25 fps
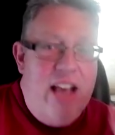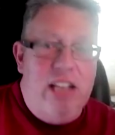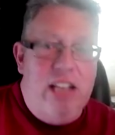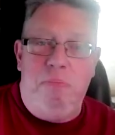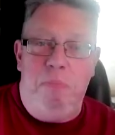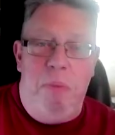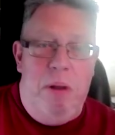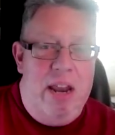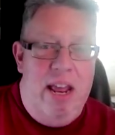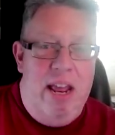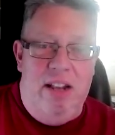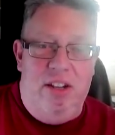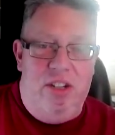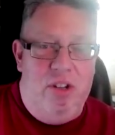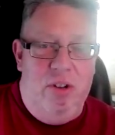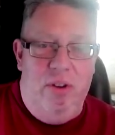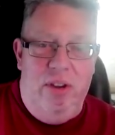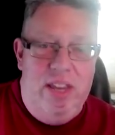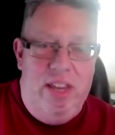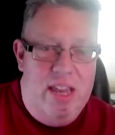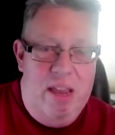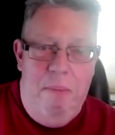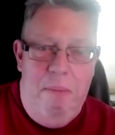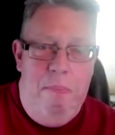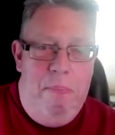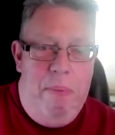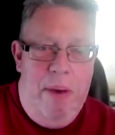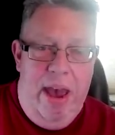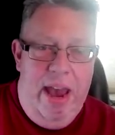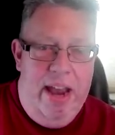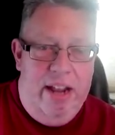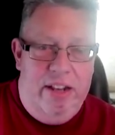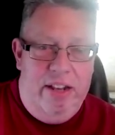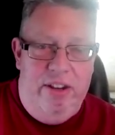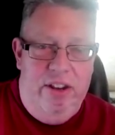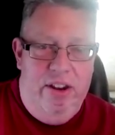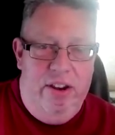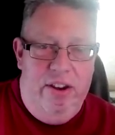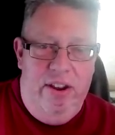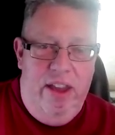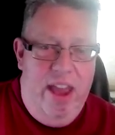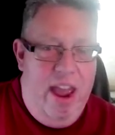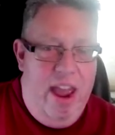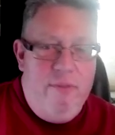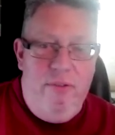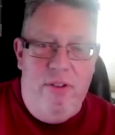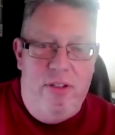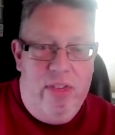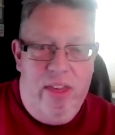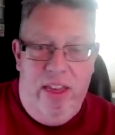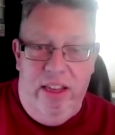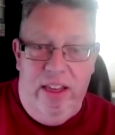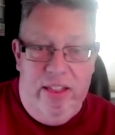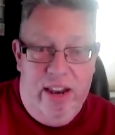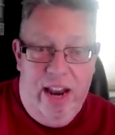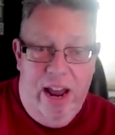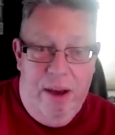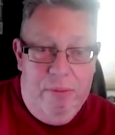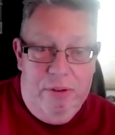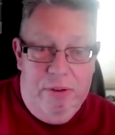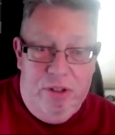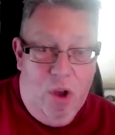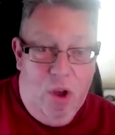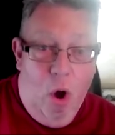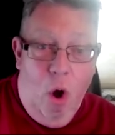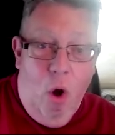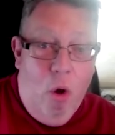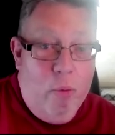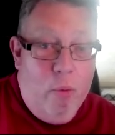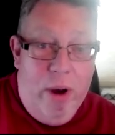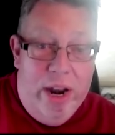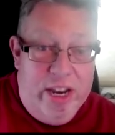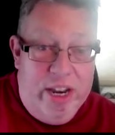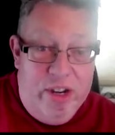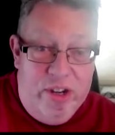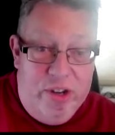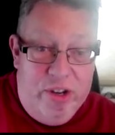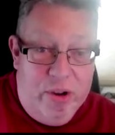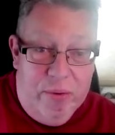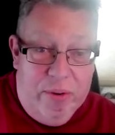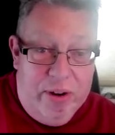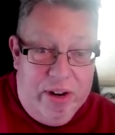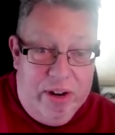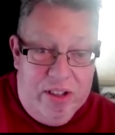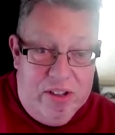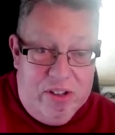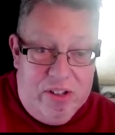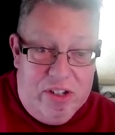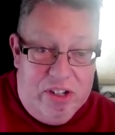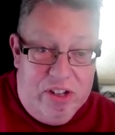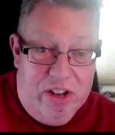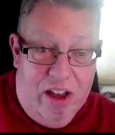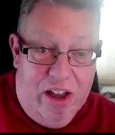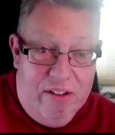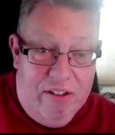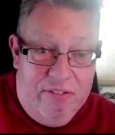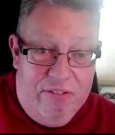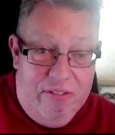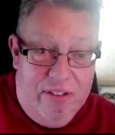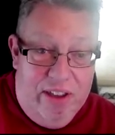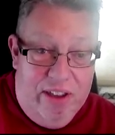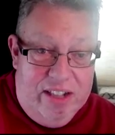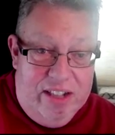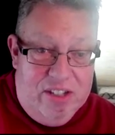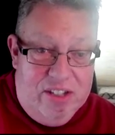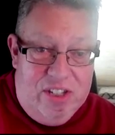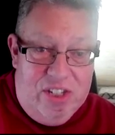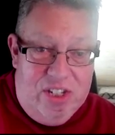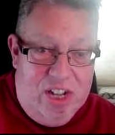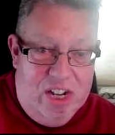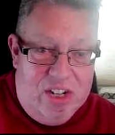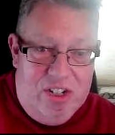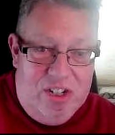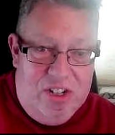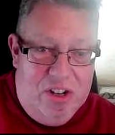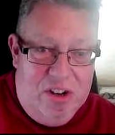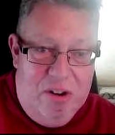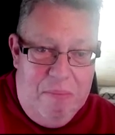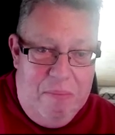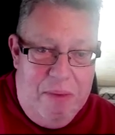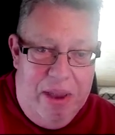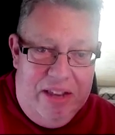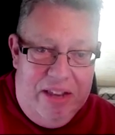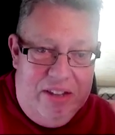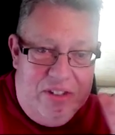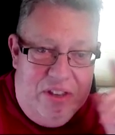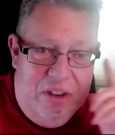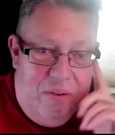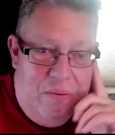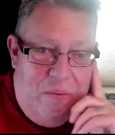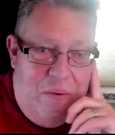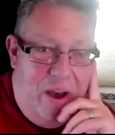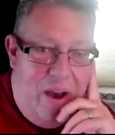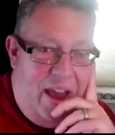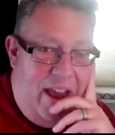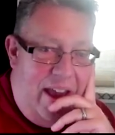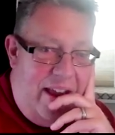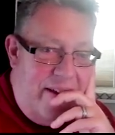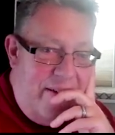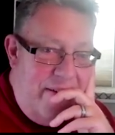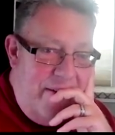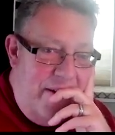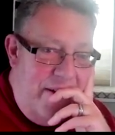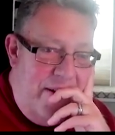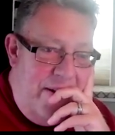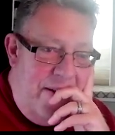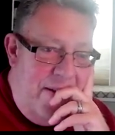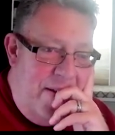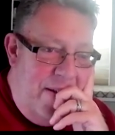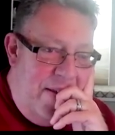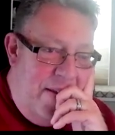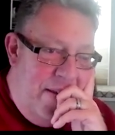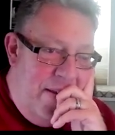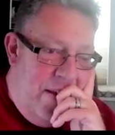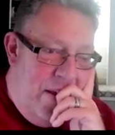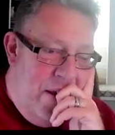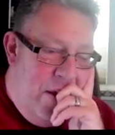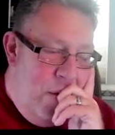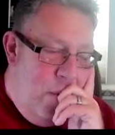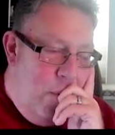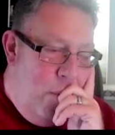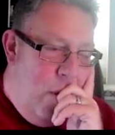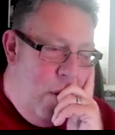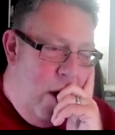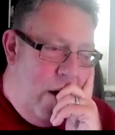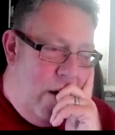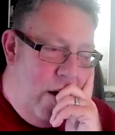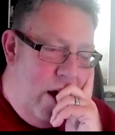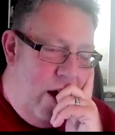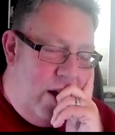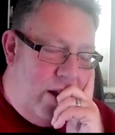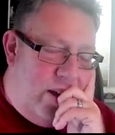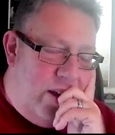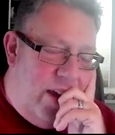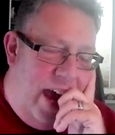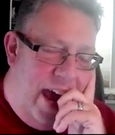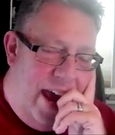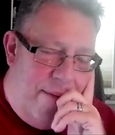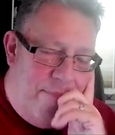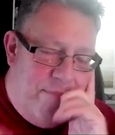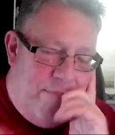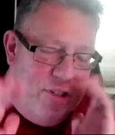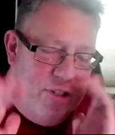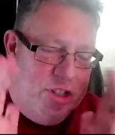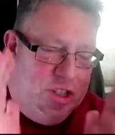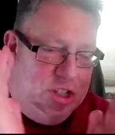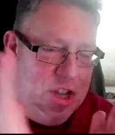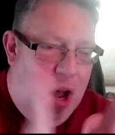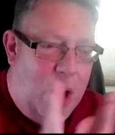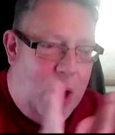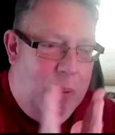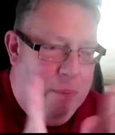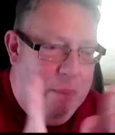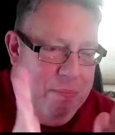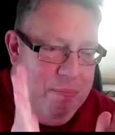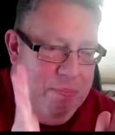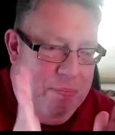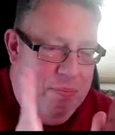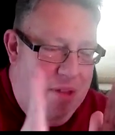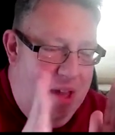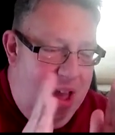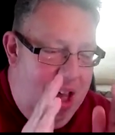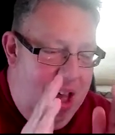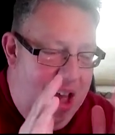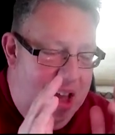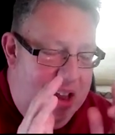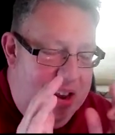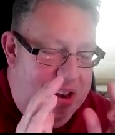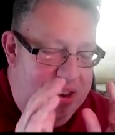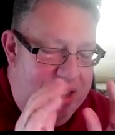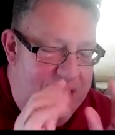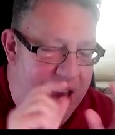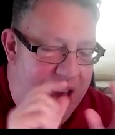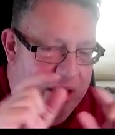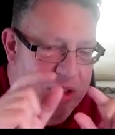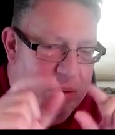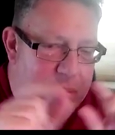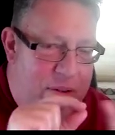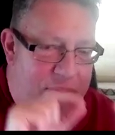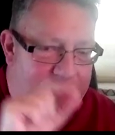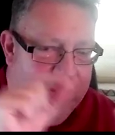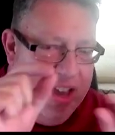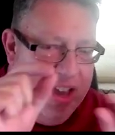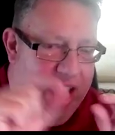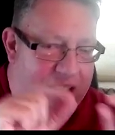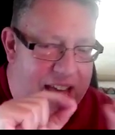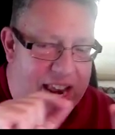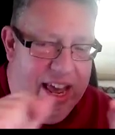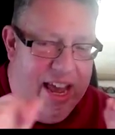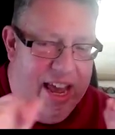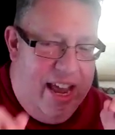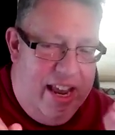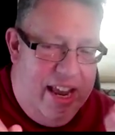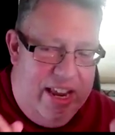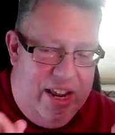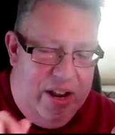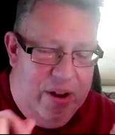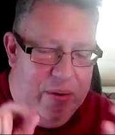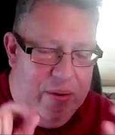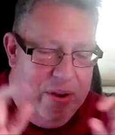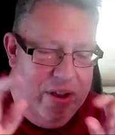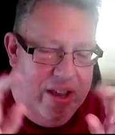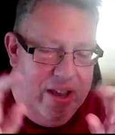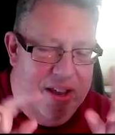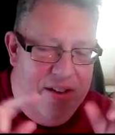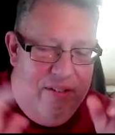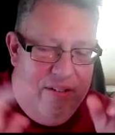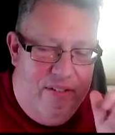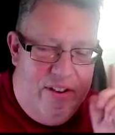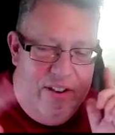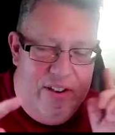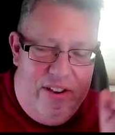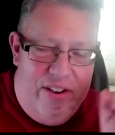exponentially impacted everything that I was already doing stuff in such an amazing way. Well, okay, so now that we've kind of